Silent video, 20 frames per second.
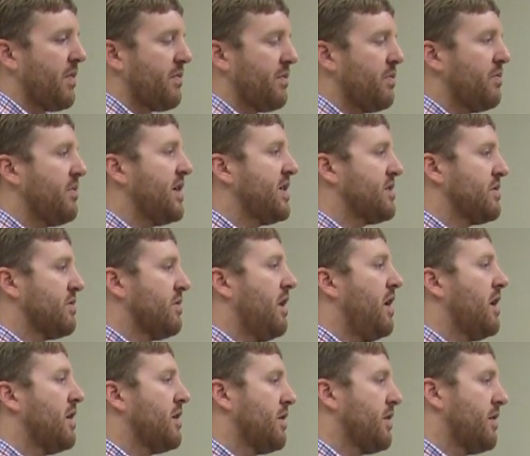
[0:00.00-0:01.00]
three weeks or
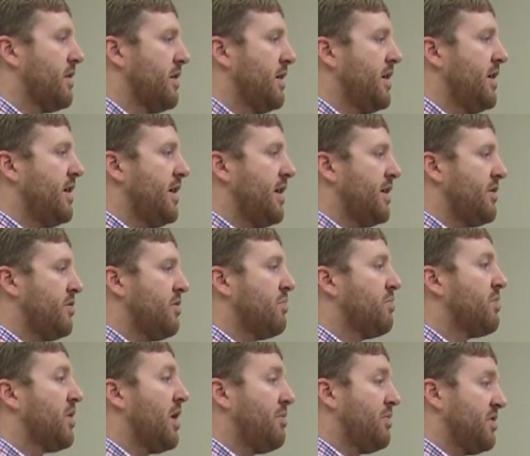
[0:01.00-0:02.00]
longer, and you
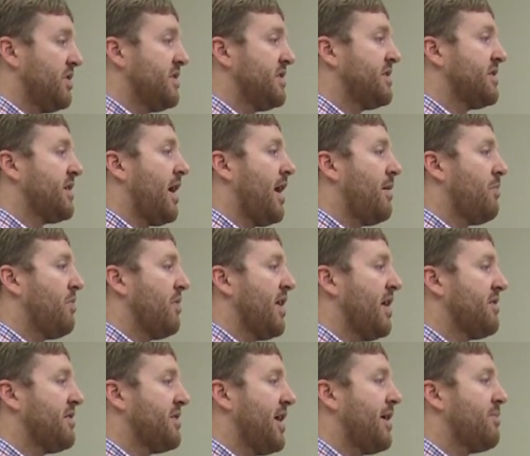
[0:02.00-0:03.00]
abruptly stop
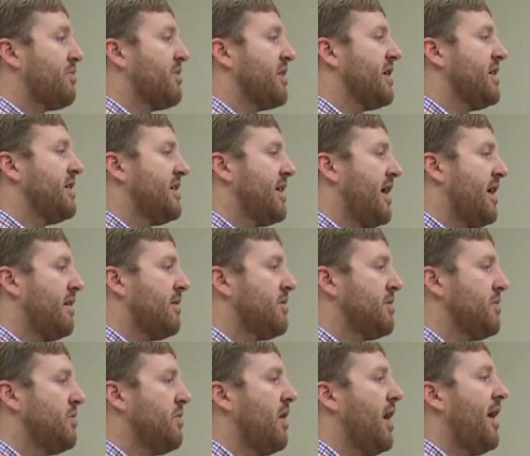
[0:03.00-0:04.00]
without tapering it down,
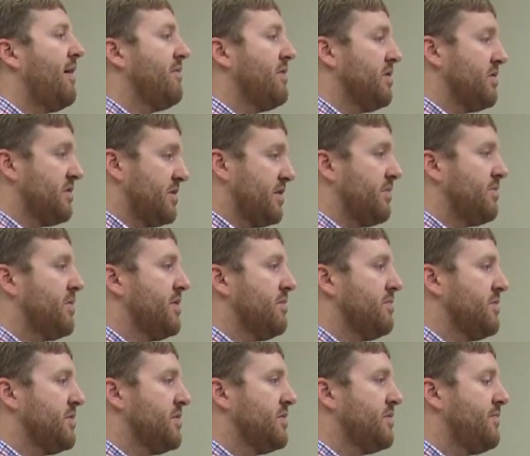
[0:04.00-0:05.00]
you will have those
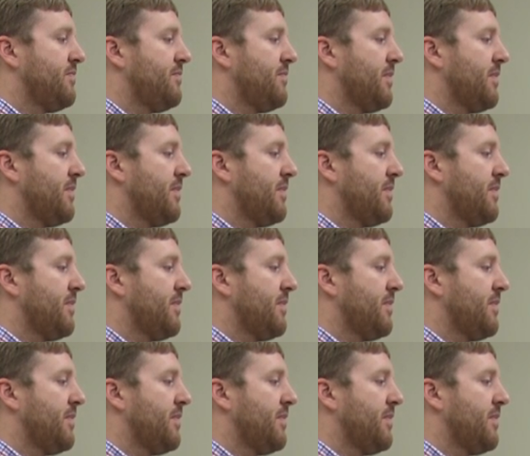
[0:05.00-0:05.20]
symptoms.